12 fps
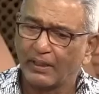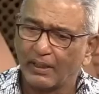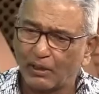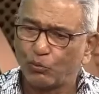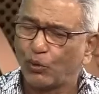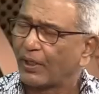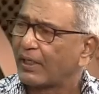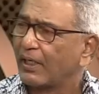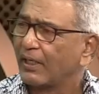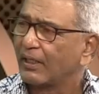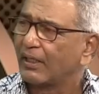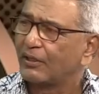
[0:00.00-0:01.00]
uh,
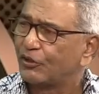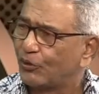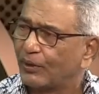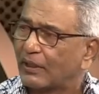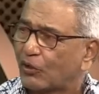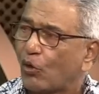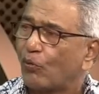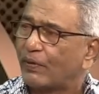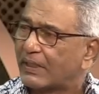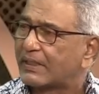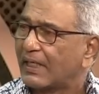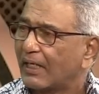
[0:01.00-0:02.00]
working uh, during the
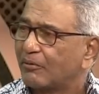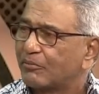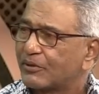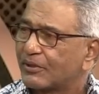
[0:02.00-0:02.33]
COVID times.